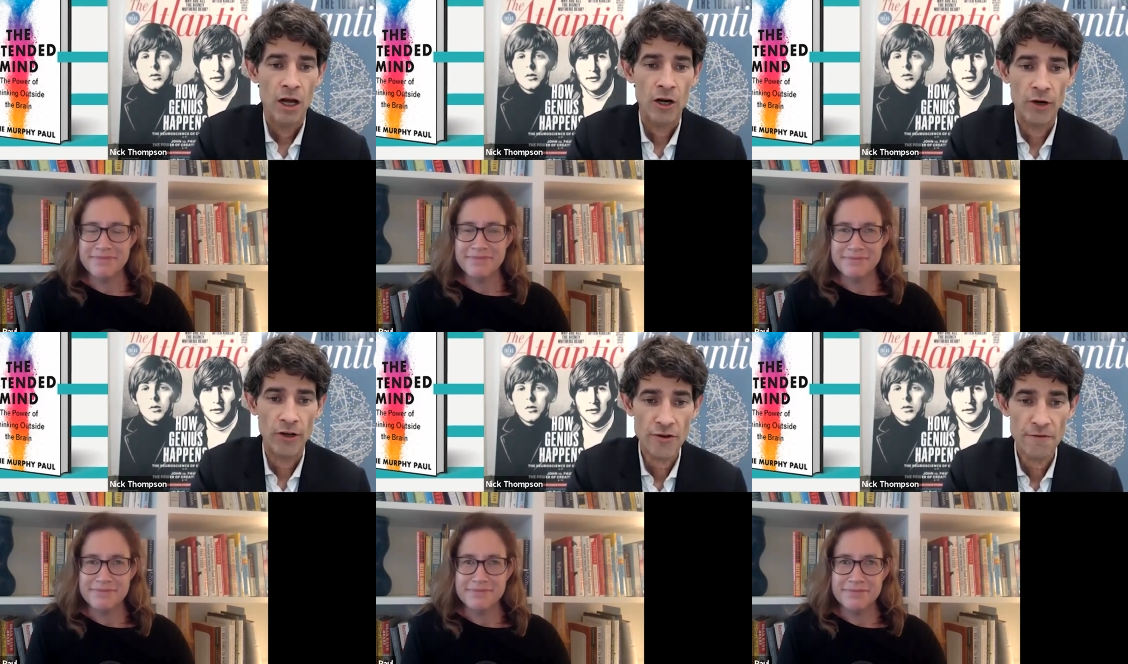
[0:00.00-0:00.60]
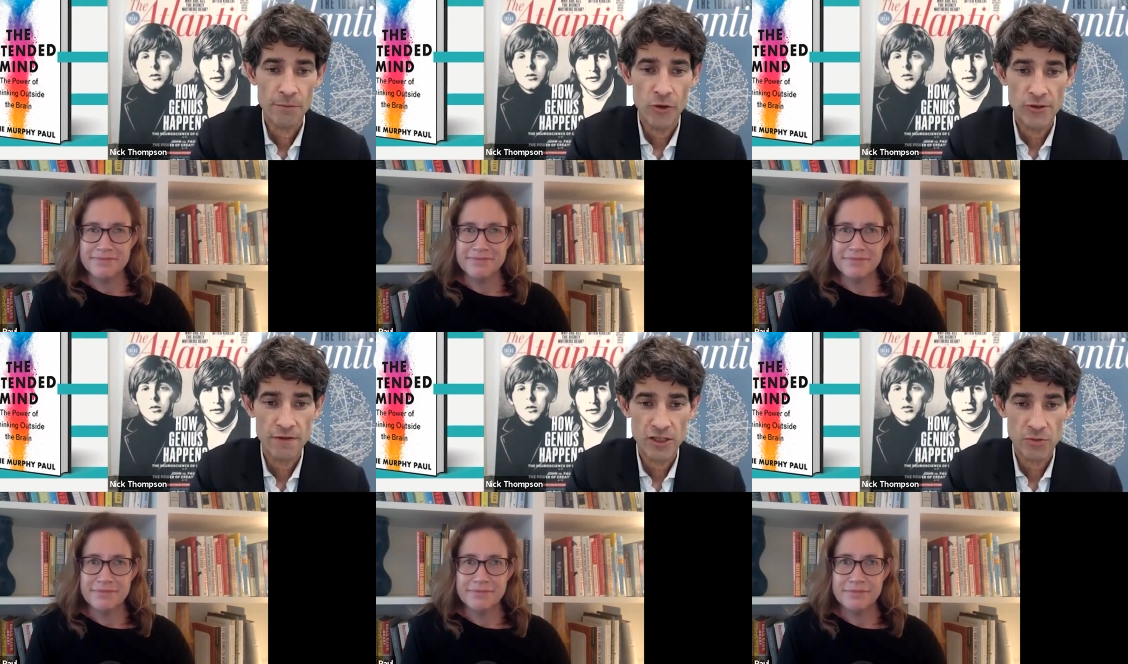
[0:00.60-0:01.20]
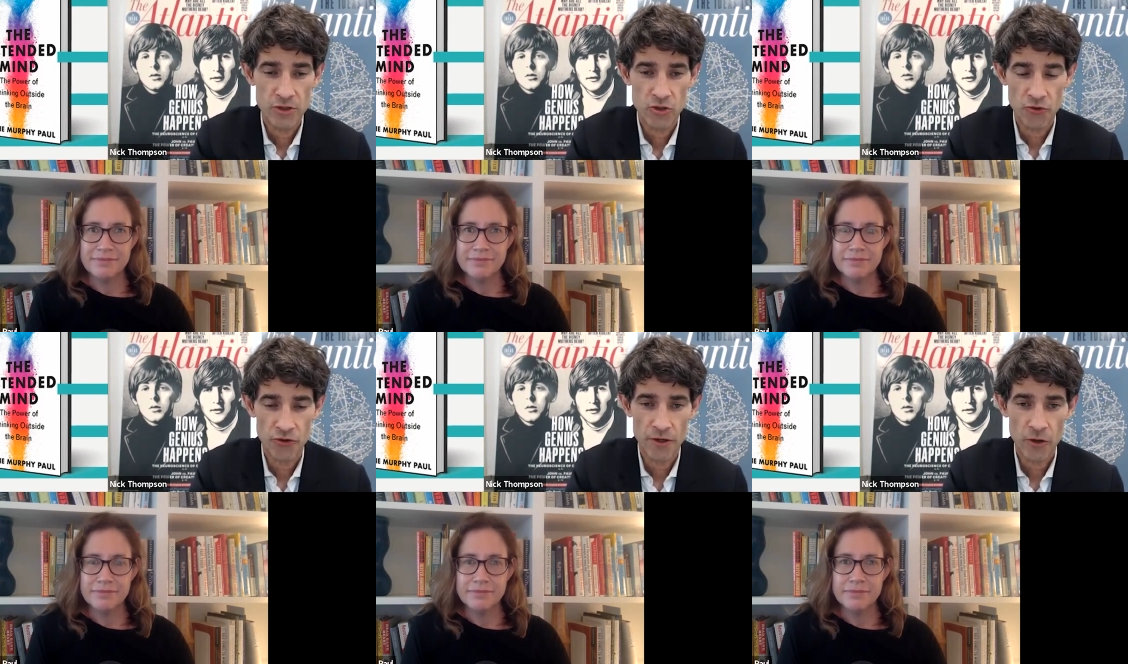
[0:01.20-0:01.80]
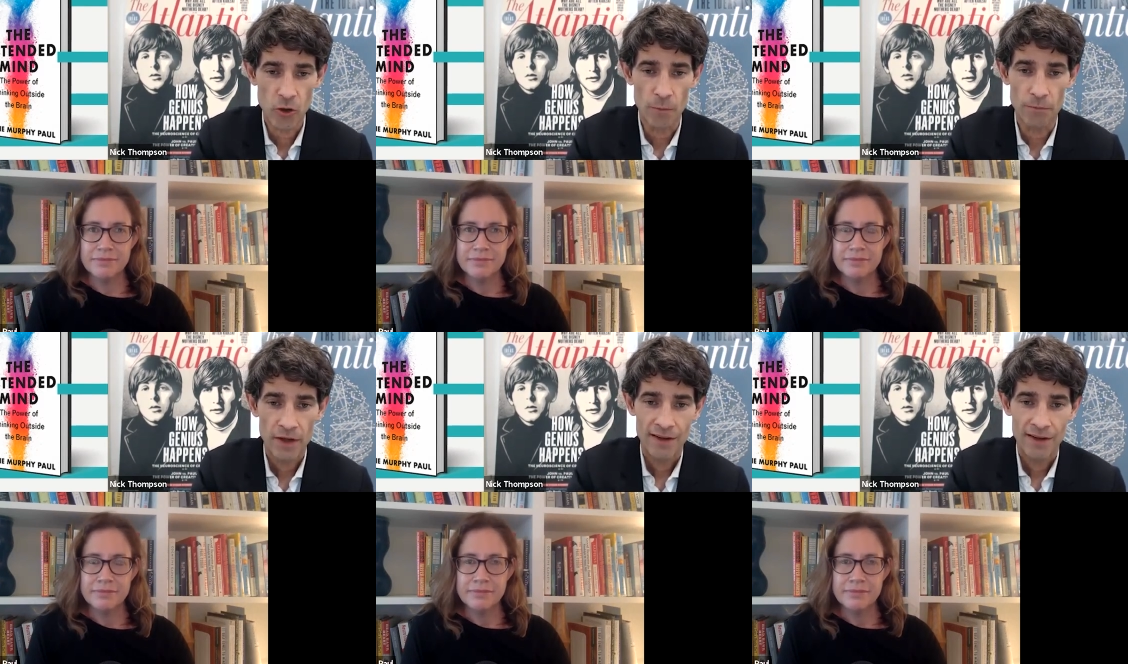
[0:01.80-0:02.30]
Speaker 1: A question from those of us with children at home.